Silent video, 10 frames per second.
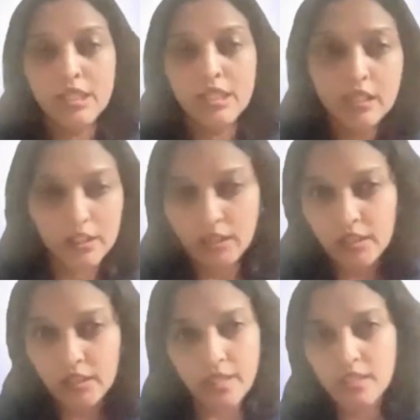certain other
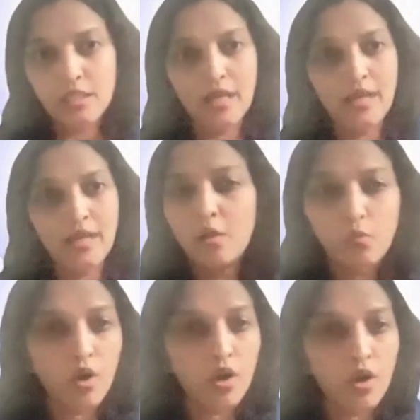things like their
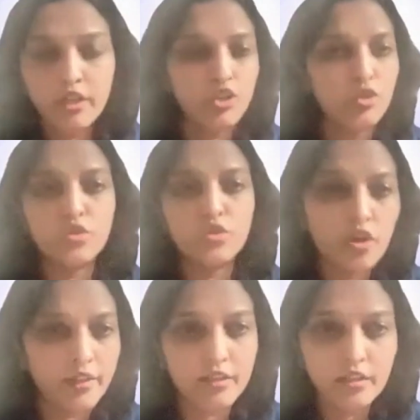work issues
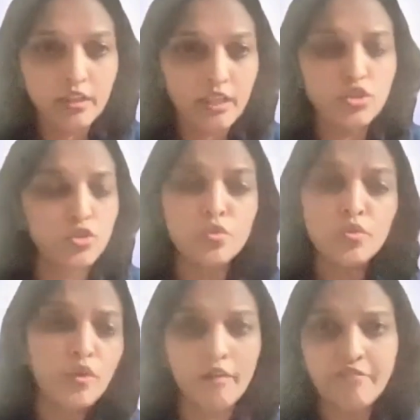or other things
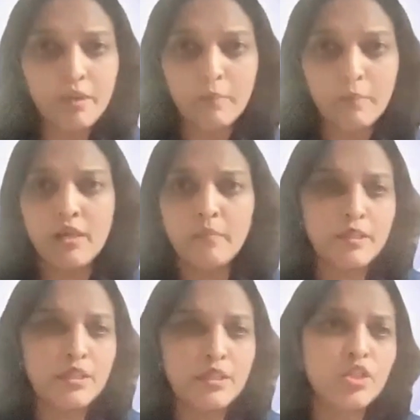to a female
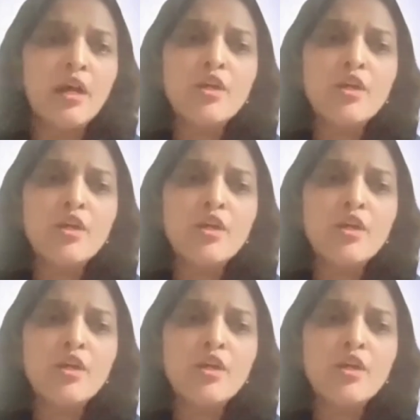therapist.